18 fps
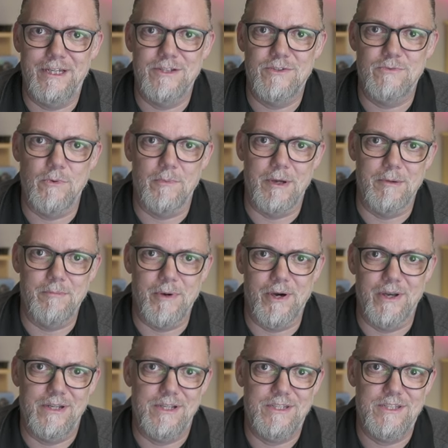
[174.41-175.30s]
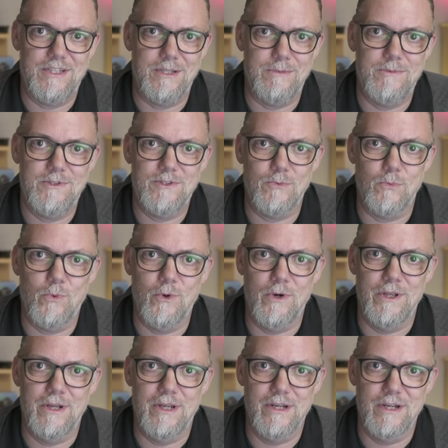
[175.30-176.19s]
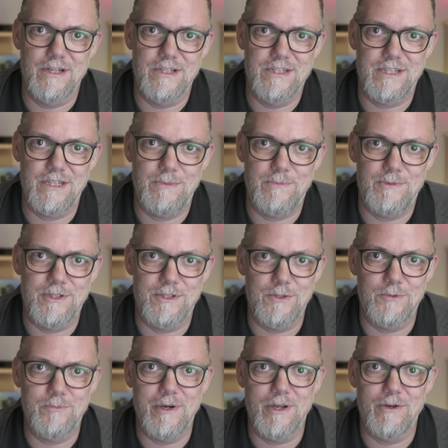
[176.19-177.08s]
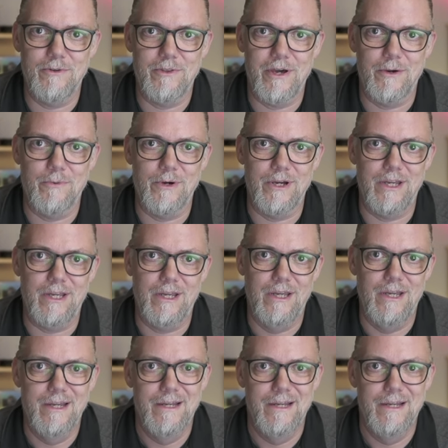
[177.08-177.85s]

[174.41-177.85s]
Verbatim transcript: It's what my body seems to want, and I seem to do better that way.